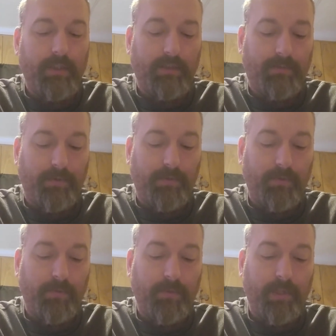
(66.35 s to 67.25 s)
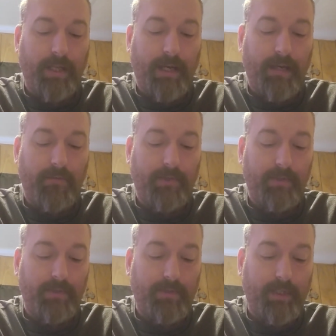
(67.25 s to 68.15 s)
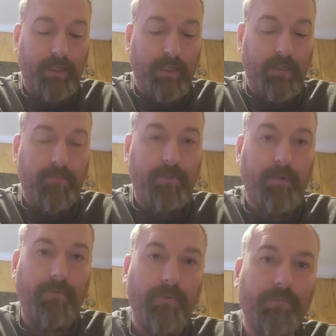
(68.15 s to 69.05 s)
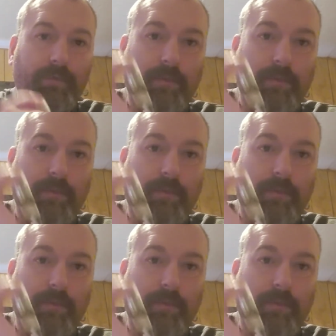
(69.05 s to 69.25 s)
The first one we're going to have is Parfums